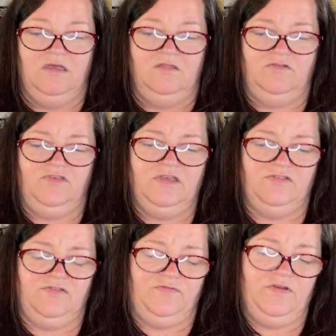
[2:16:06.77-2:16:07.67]
looks like
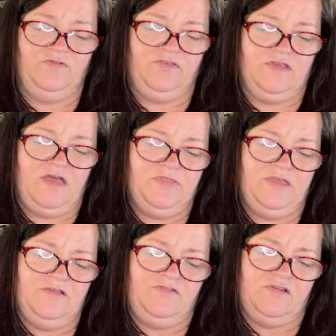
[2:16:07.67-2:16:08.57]
feels like, I
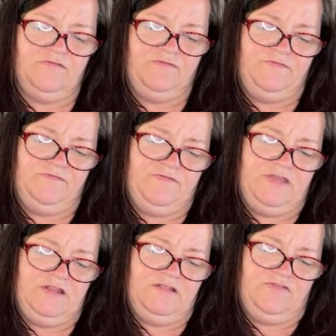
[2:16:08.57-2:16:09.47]
think it's gonna
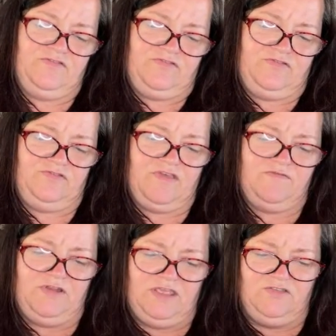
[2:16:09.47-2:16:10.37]
fit
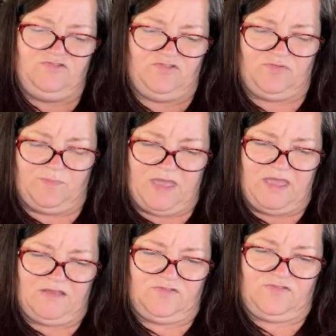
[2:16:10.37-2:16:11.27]
7 inches
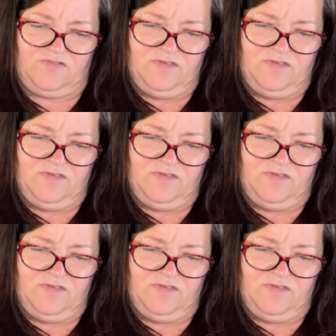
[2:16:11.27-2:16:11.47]
max.